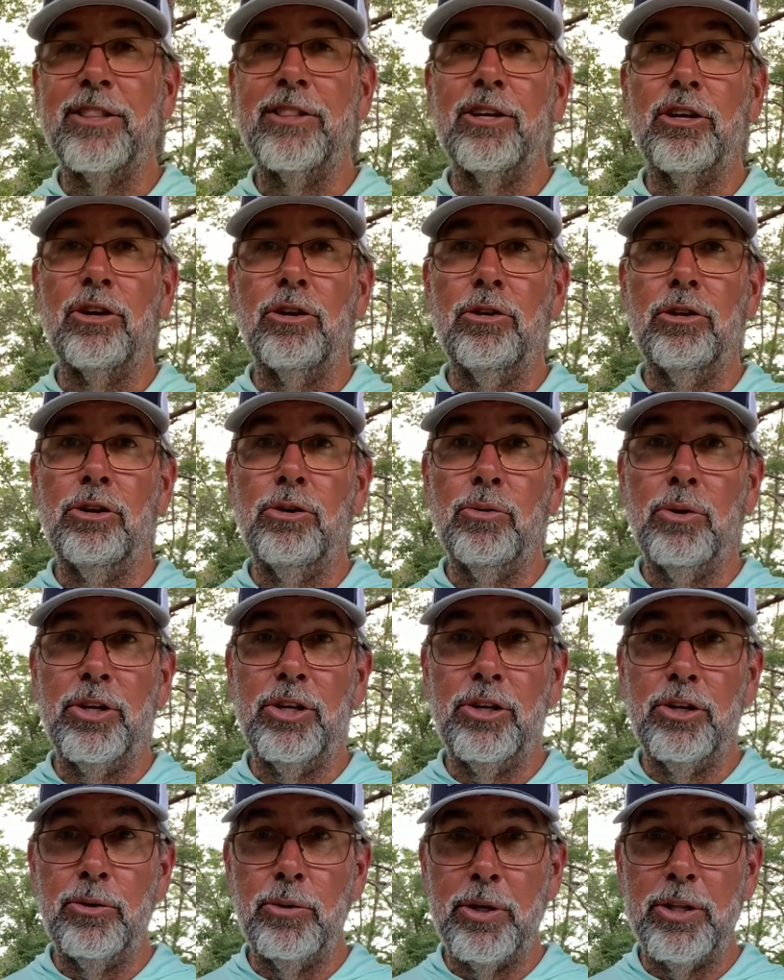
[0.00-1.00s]
the glue and
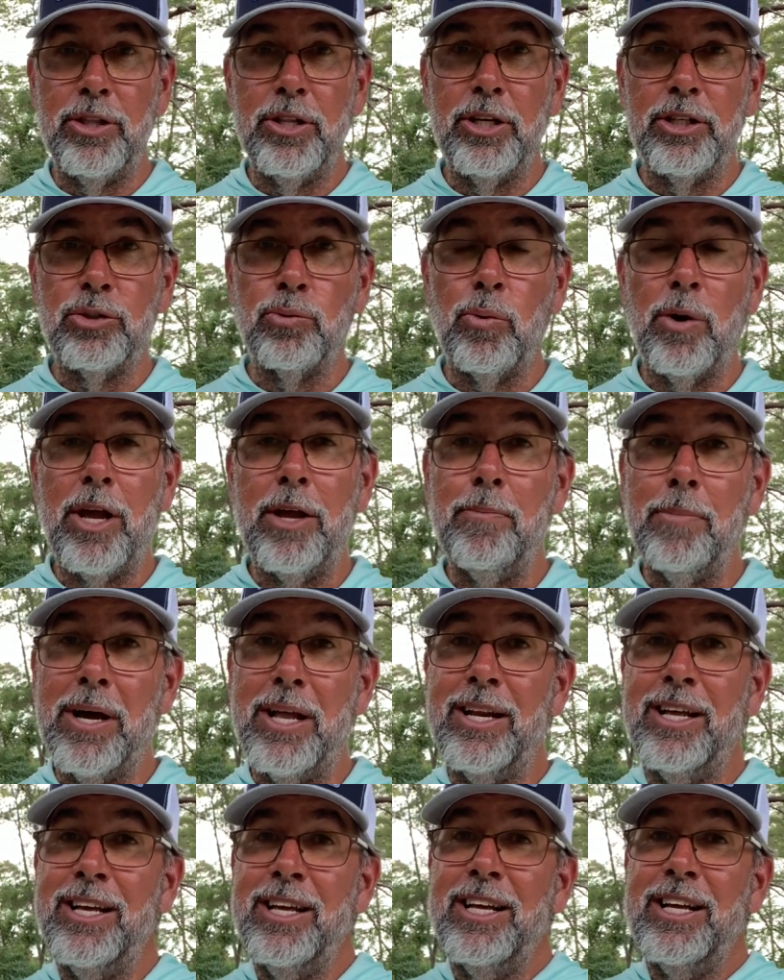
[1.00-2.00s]
do it this way, but
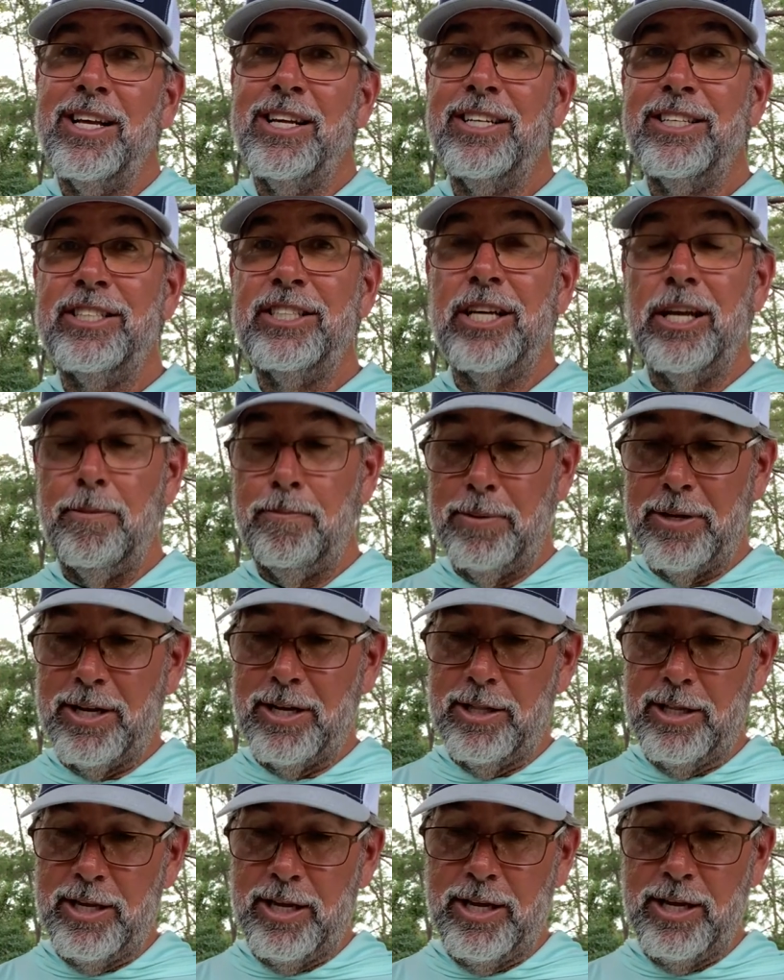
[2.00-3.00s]

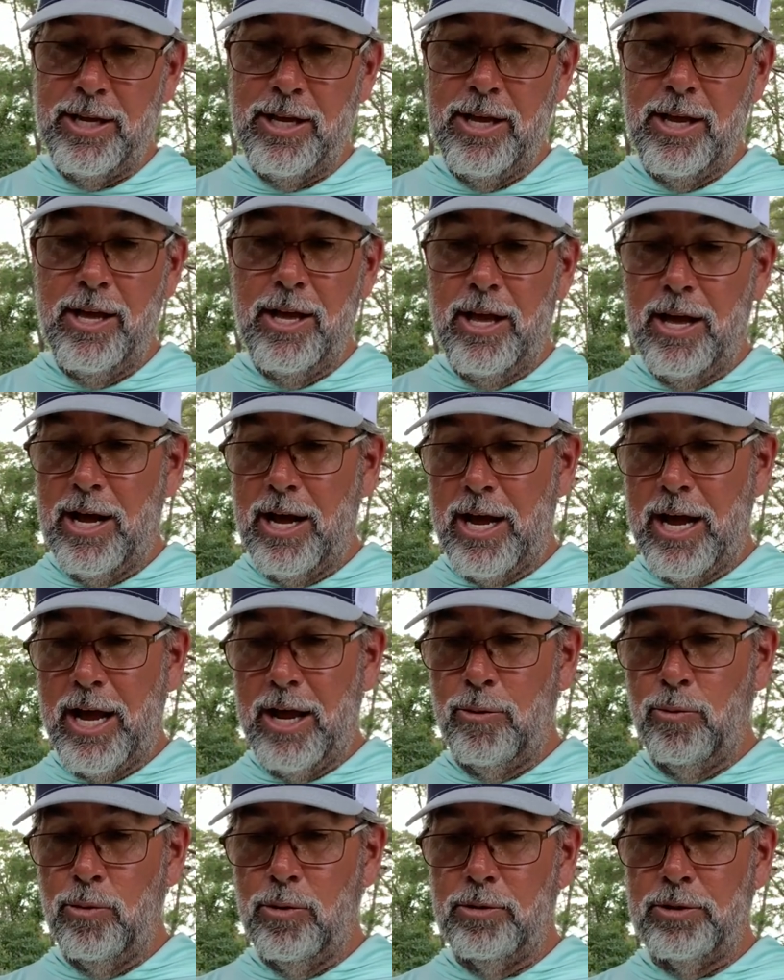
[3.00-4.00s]
typically I
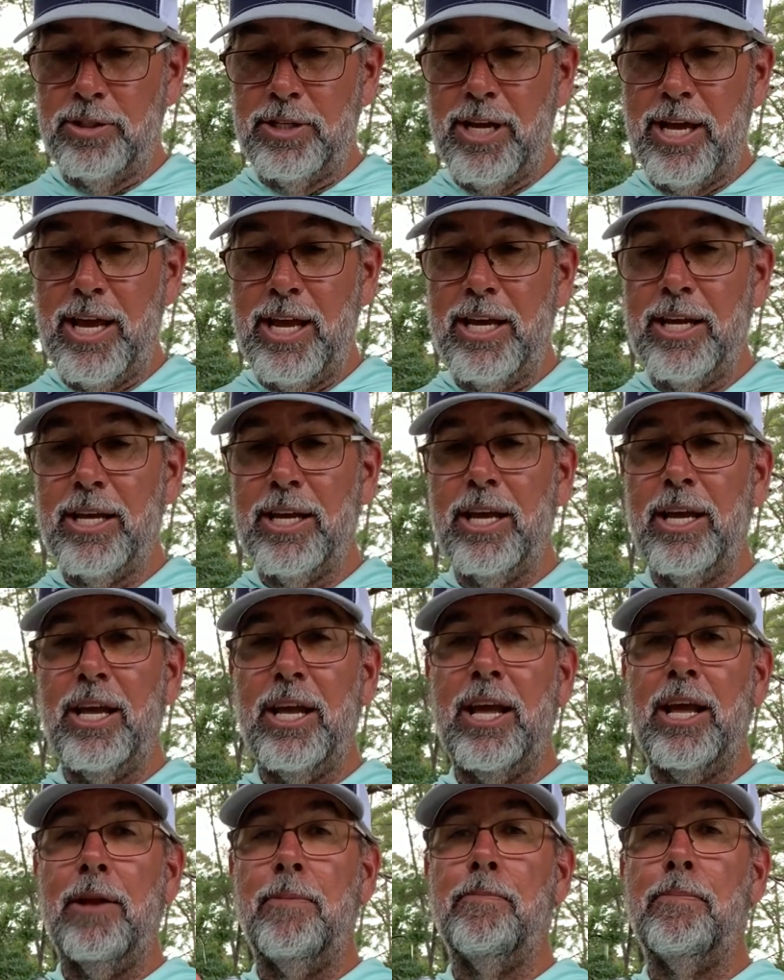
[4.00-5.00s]
will take
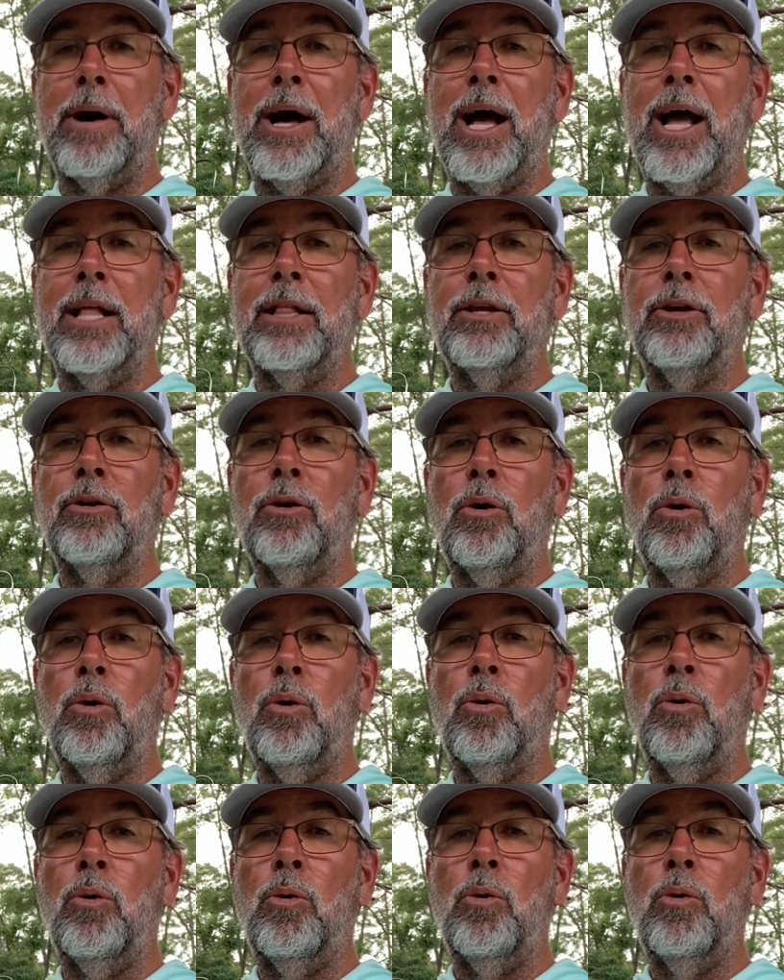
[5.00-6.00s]
and pilot
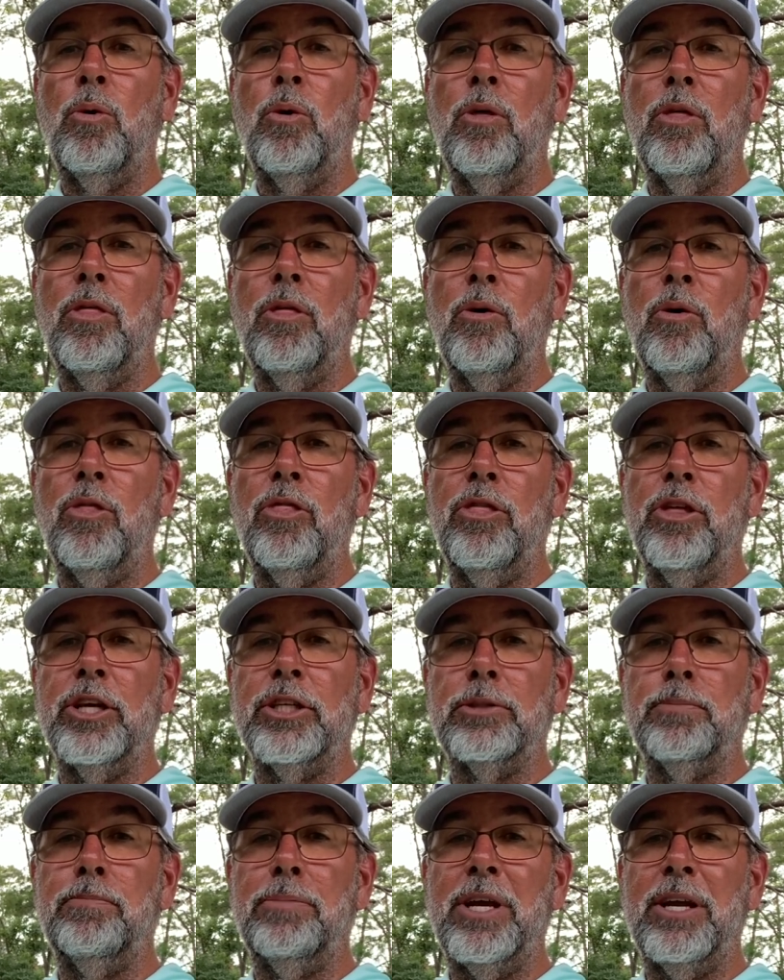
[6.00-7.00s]
hole
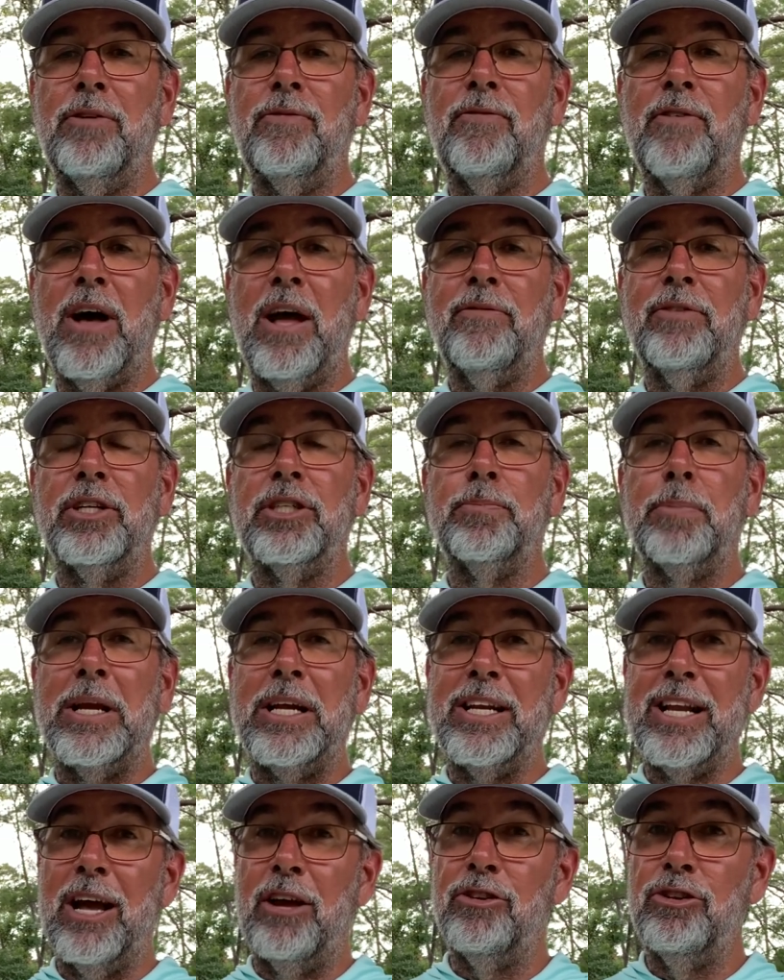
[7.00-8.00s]
this big five inch bait.
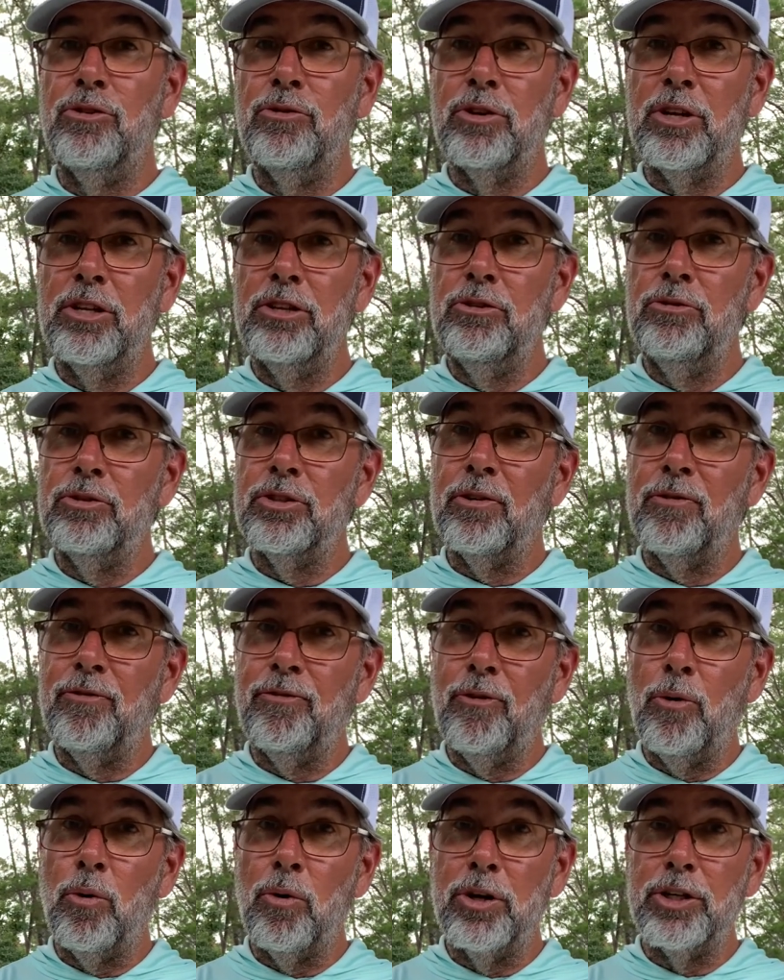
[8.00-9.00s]
Now you can use a
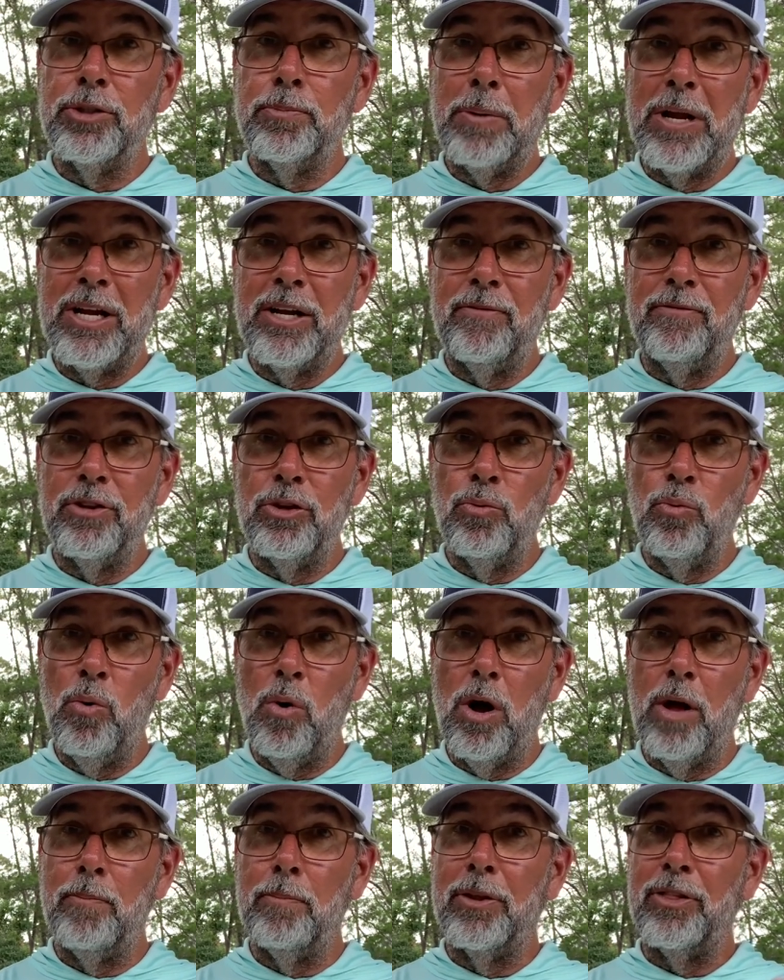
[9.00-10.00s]
four inch bait if you
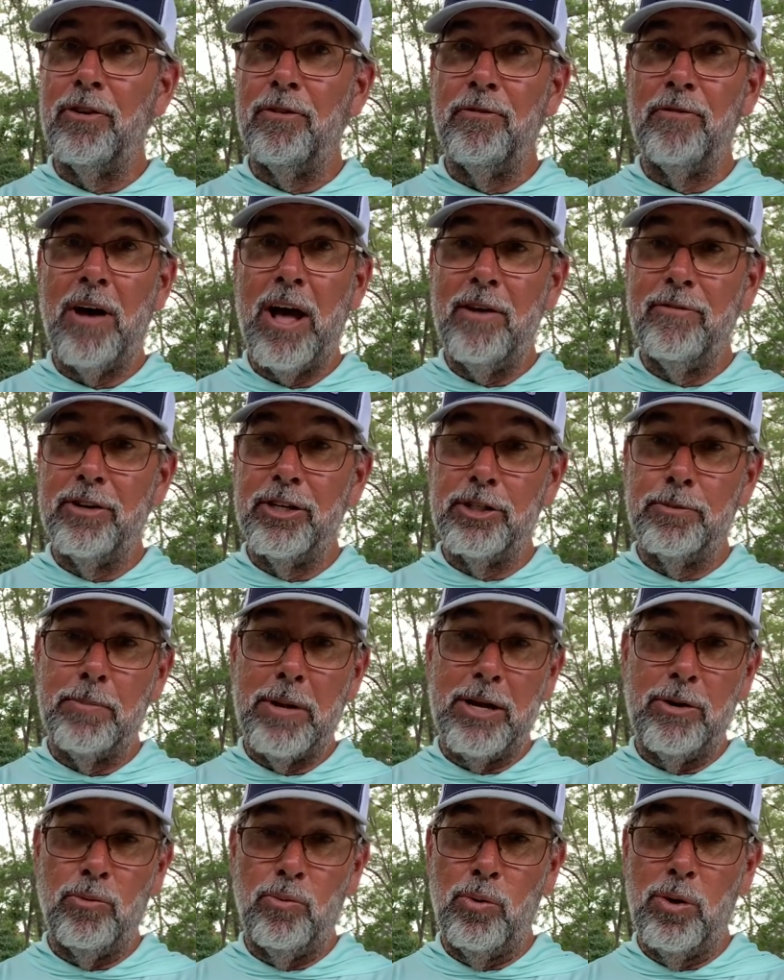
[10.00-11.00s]
want, but the five inch
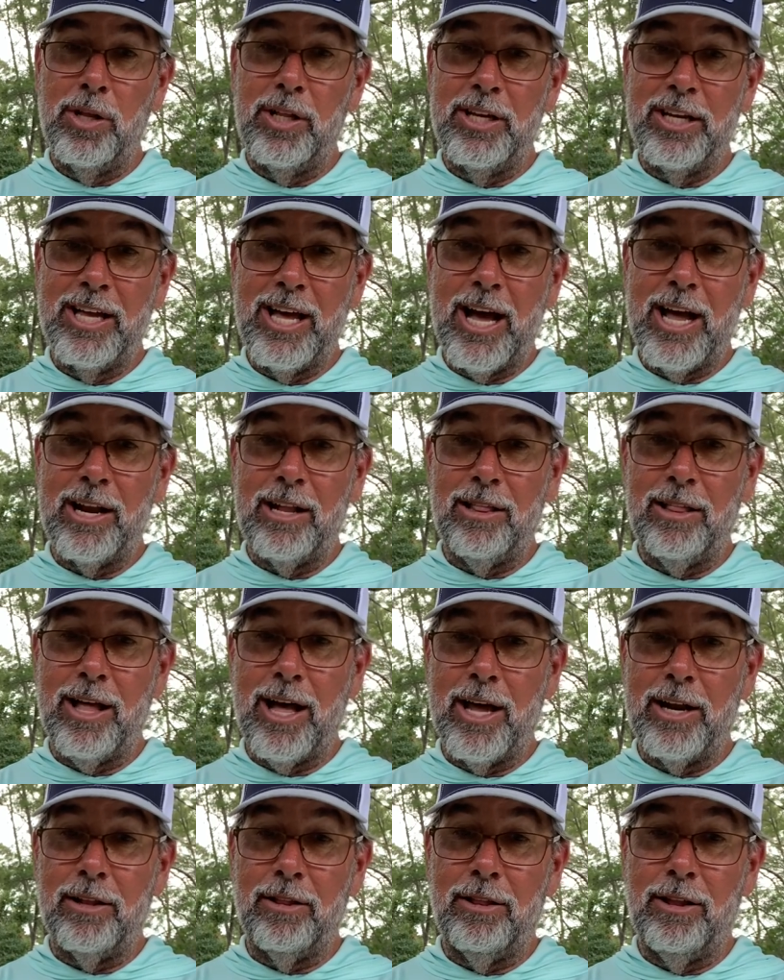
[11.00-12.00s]
bait really got a
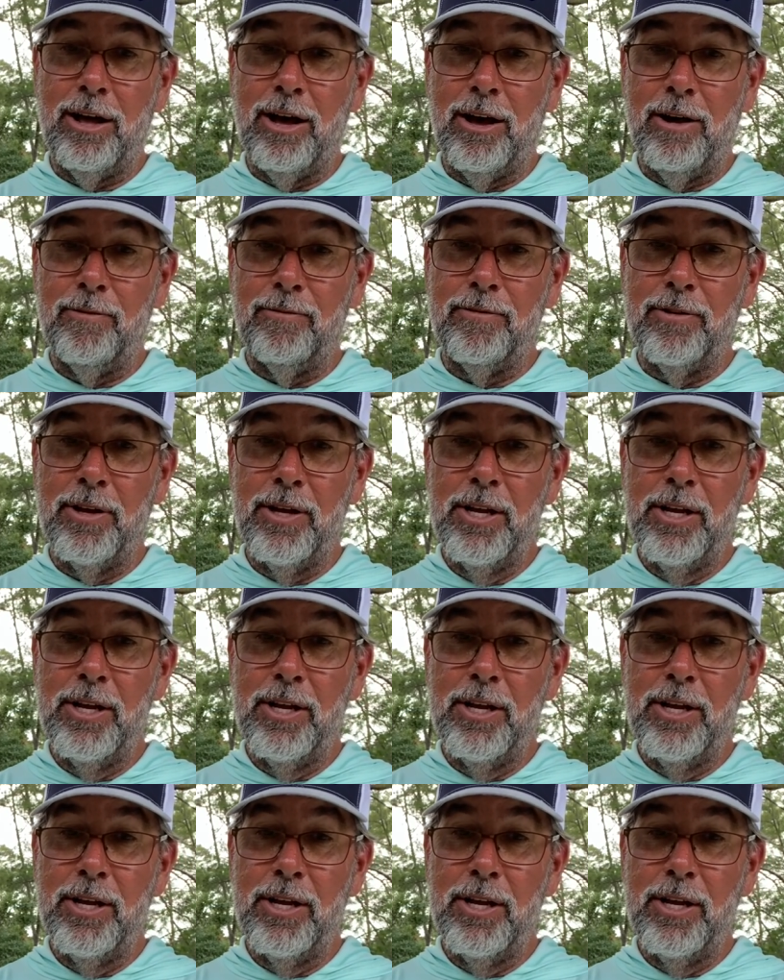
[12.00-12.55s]
lot of love.